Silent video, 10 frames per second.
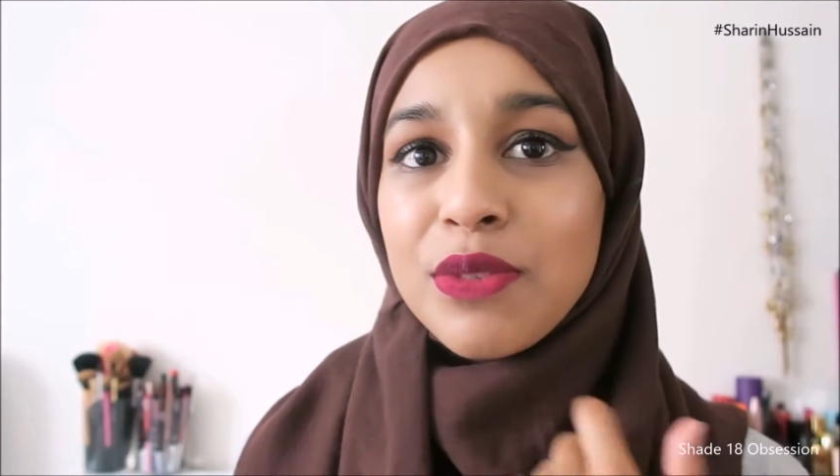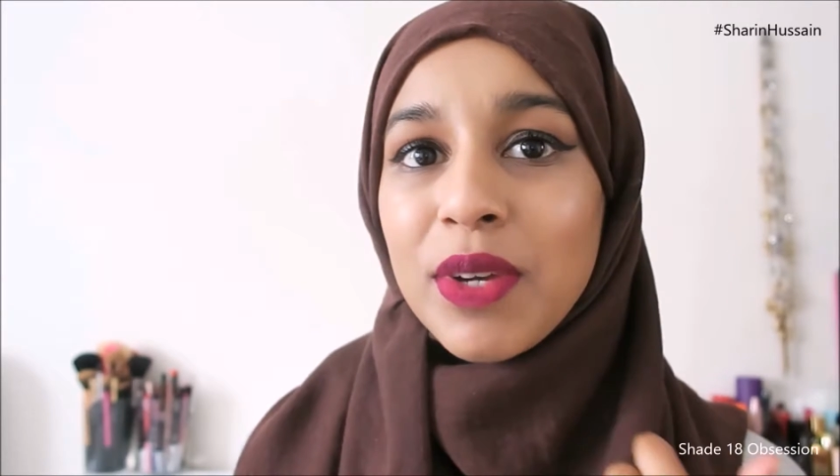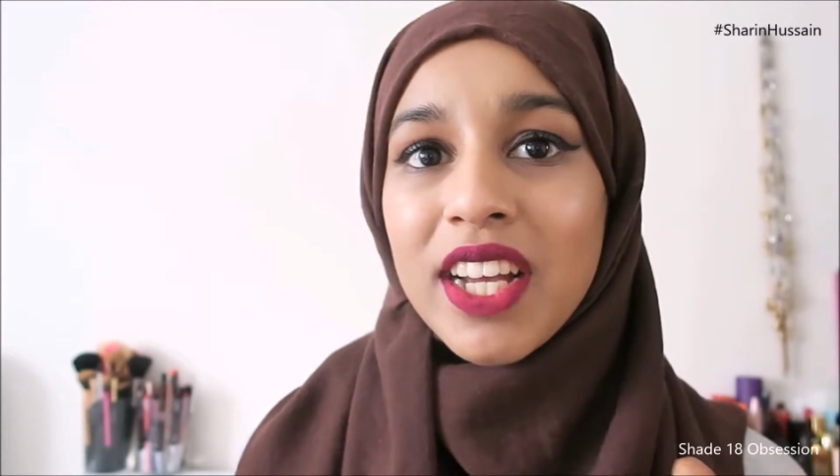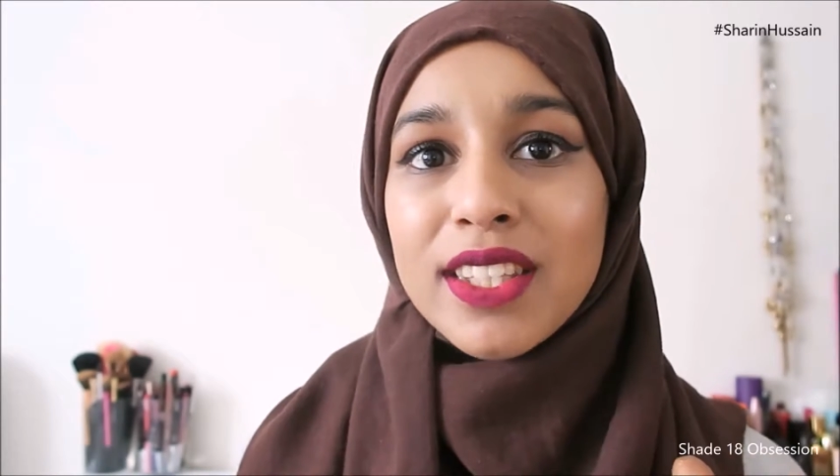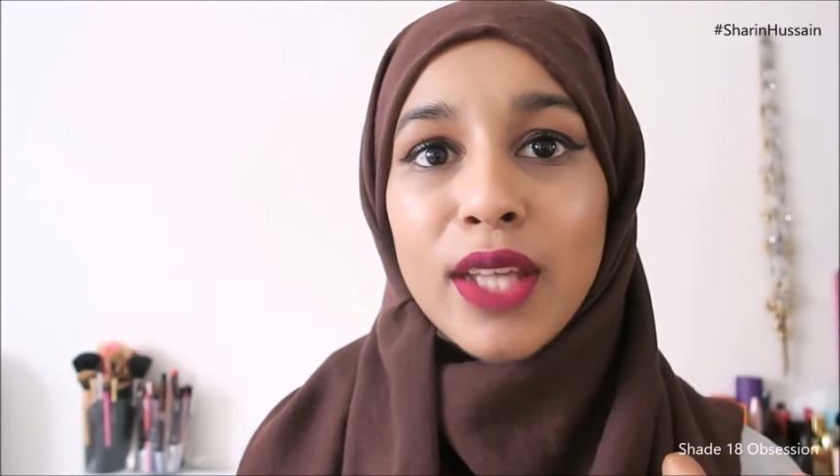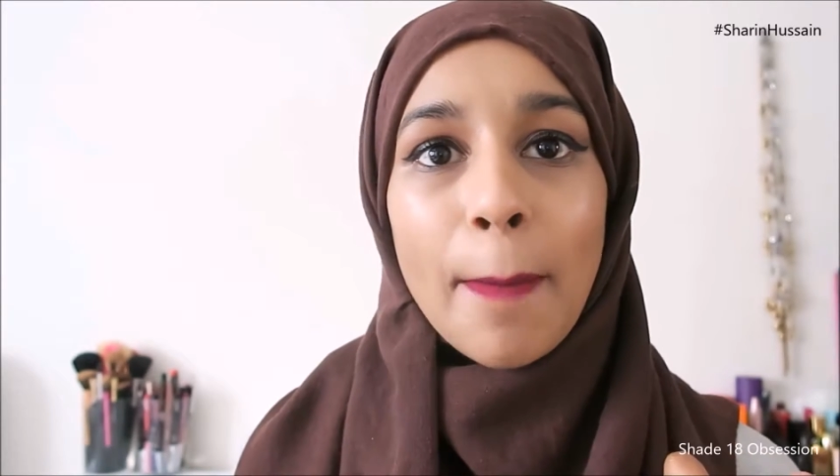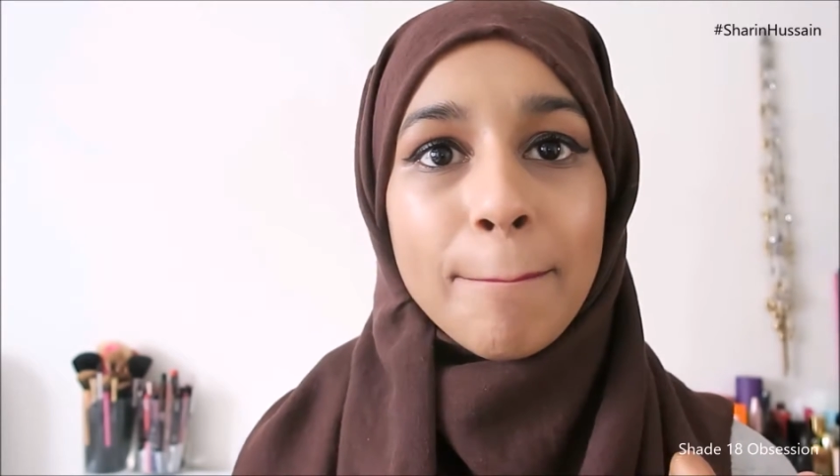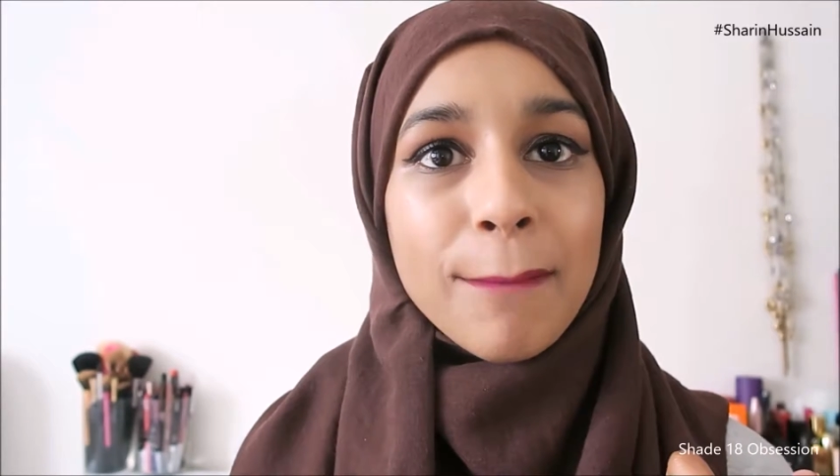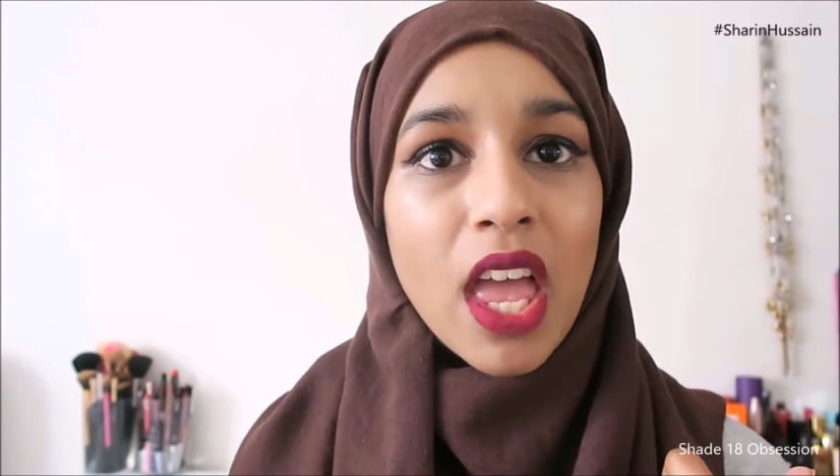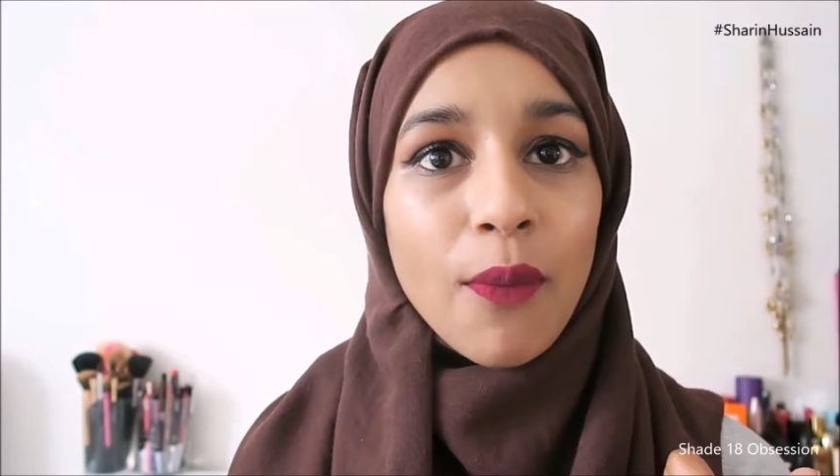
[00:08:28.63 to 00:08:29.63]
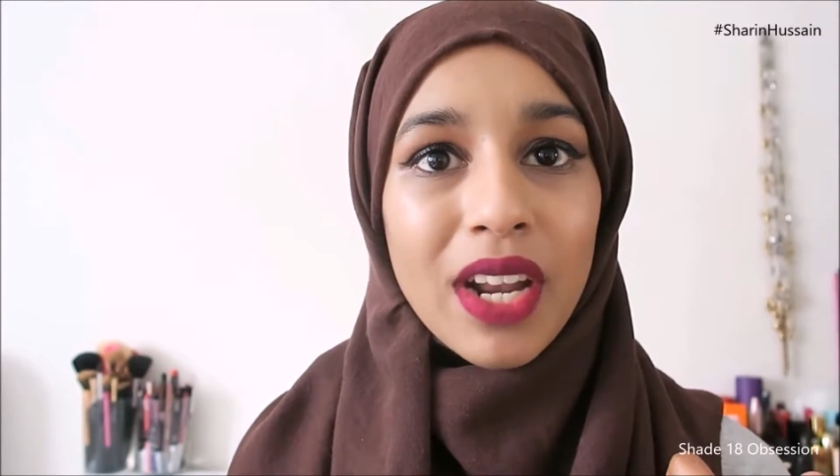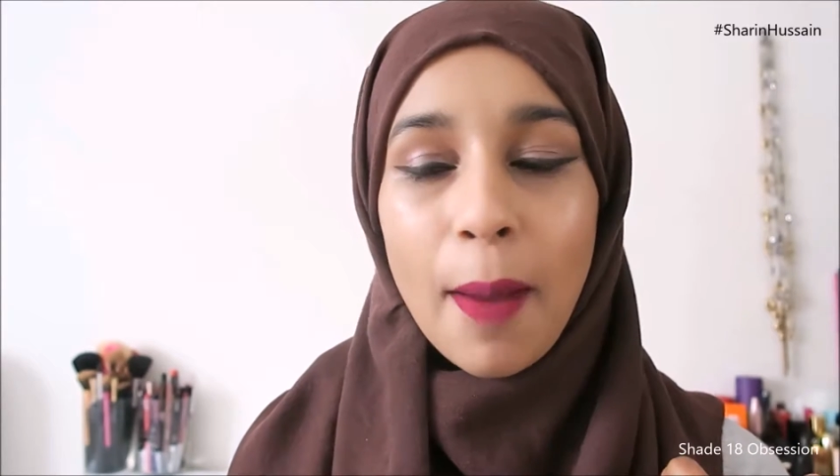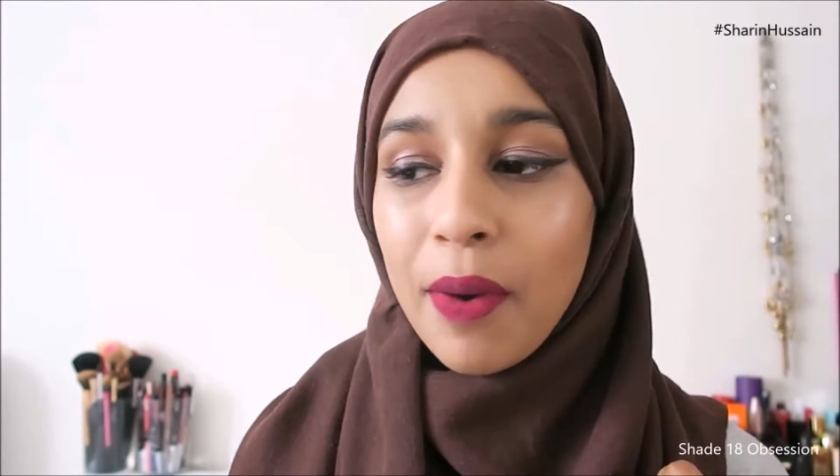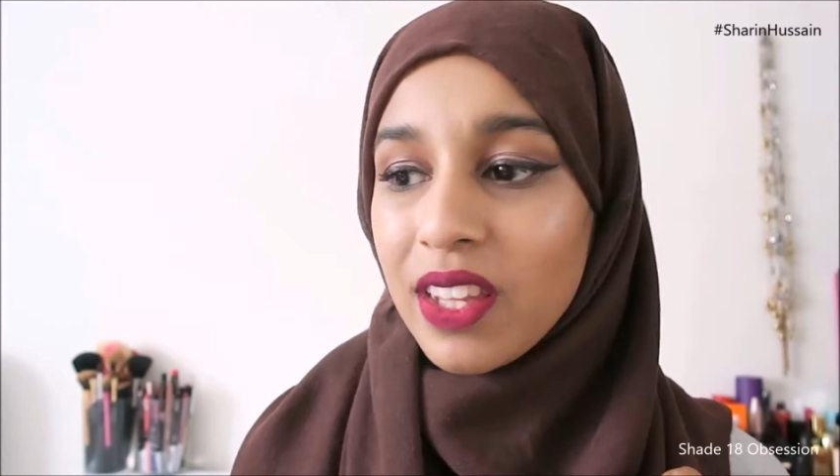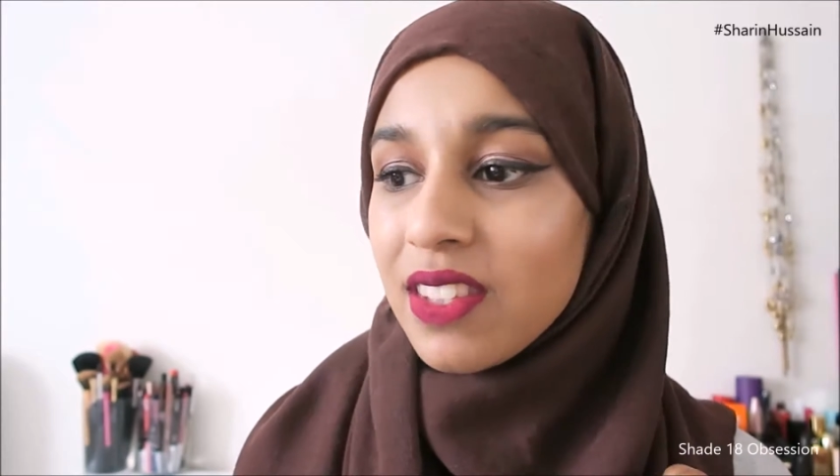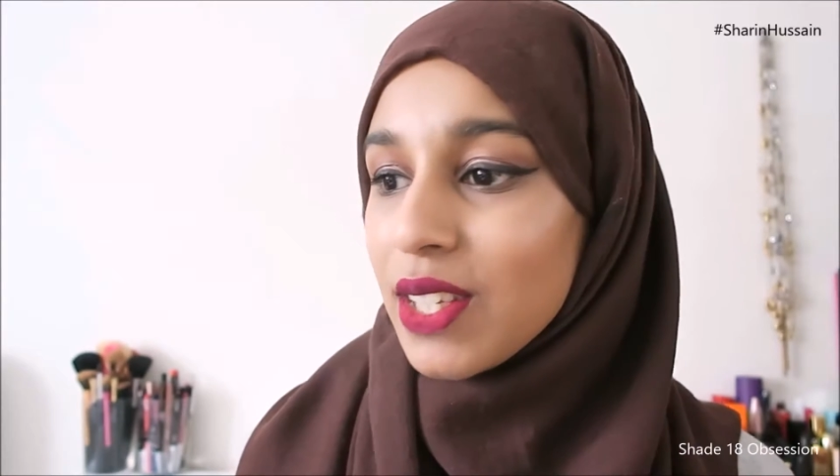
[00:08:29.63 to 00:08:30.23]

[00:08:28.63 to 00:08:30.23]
because when I pressed